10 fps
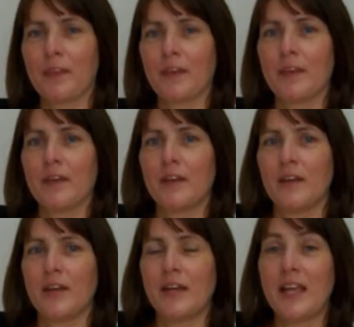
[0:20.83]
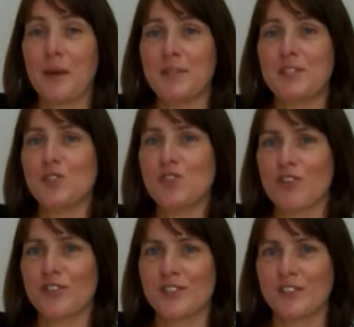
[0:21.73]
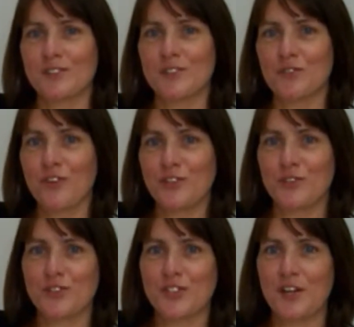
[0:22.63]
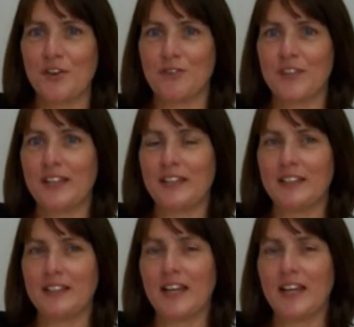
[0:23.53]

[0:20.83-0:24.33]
It can be distressing to find yourself in